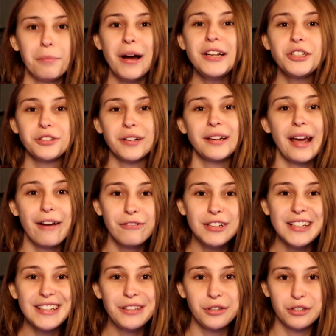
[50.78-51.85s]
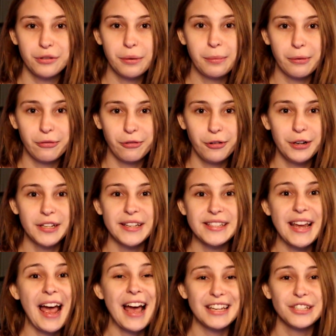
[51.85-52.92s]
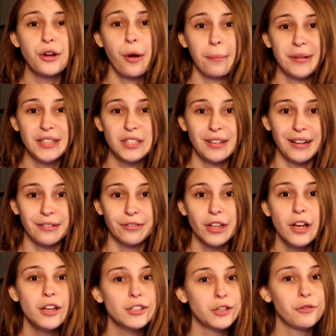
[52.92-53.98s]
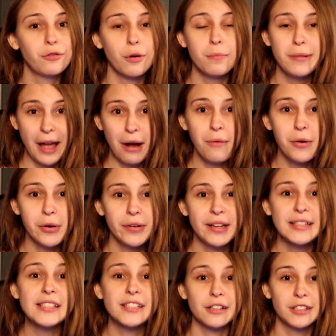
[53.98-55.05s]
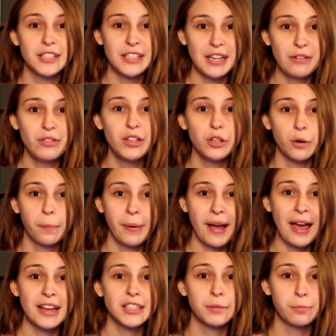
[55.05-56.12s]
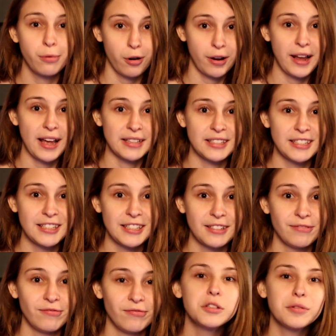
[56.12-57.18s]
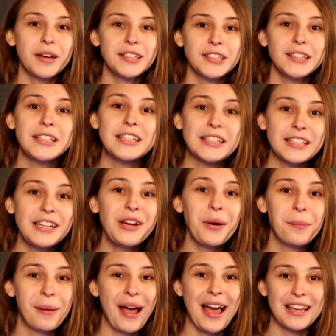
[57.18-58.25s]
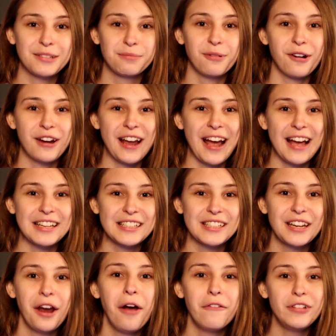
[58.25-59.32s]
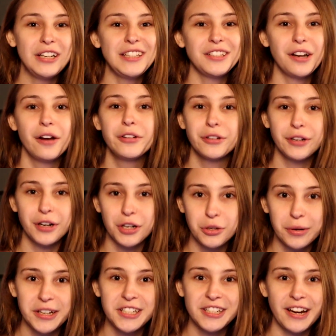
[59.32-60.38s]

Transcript: Mind you that everything you streamed before this has not been saved. So from now on, it starts saving your past broadcasts. To actually see your past broadcasts, we need to go to your Twitch